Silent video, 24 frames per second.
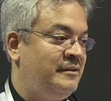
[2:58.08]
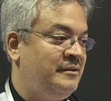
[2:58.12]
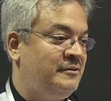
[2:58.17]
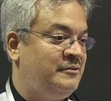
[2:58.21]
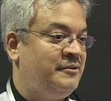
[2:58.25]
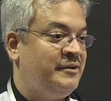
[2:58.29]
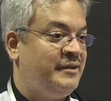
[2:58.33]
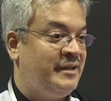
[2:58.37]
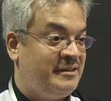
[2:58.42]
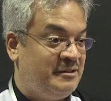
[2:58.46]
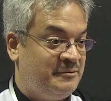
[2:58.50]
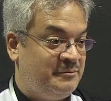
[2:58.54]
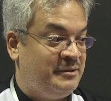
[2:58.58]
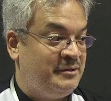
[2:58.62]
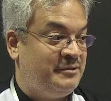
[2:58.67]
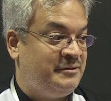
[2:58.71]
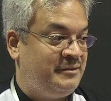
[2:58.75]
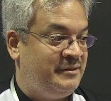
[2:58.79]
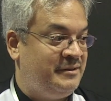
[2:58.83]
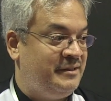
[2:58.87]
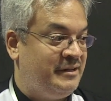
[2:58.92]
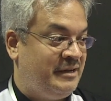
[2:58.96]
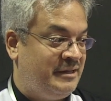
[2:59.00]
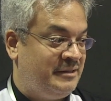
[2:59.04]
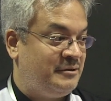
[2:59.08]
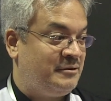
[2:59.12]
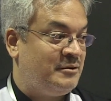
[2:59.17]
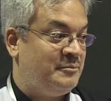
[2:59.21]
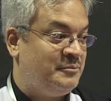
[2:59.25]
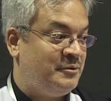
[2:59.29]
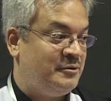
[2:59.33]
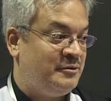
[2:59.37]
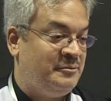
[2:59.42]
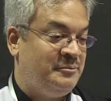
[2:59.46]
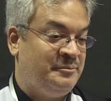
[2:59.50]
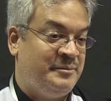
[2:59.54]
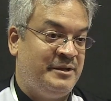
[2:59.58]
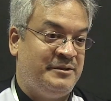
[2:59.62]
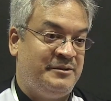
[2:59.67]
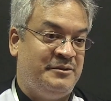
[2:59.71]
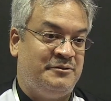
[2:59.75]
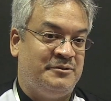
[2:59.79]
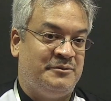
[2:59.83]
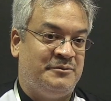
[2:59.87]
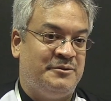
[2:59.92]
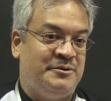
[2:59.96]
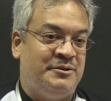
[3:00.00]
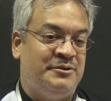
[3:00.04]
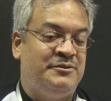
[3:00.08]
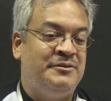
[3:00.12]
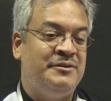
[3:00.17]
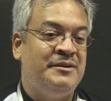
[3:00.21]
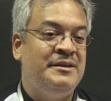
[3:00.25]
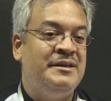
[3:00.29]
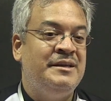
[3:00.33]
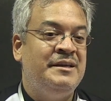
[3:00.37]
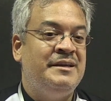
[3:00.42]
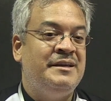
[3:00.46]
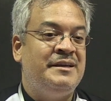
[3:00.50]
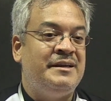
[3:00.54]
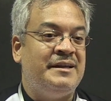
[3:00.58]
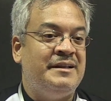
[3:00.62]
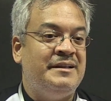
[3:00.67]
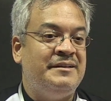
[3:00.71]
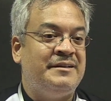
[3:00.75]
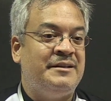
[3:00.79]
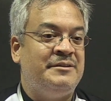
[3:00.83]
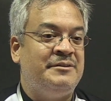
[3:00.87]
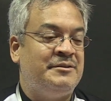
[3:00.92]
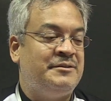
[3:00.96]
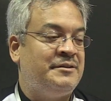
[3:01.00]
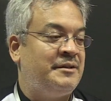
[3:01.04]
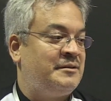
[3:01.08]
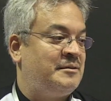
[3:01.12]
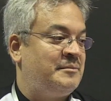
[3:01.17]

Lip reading: together with the other component parties, of course, intend to take